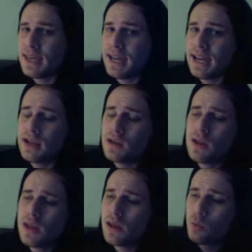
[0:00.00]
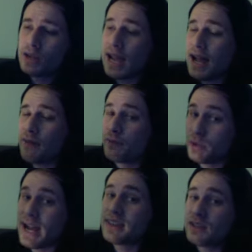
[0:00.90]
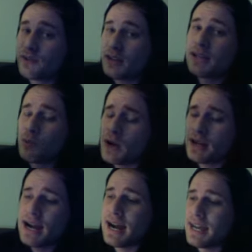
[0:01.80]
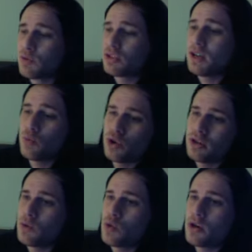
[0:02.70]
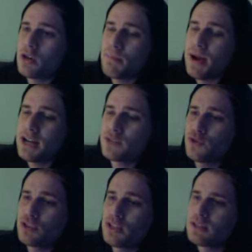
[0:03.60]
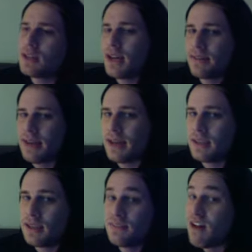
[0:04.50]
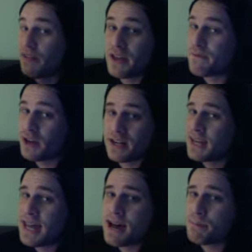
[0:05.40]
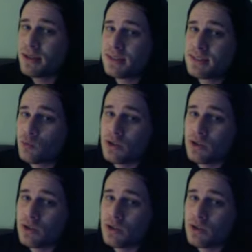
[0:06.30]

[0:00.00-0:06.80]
And we had this fucking one guy, he was like, we're gonna work on a patch for this, and then nothing fucking happens.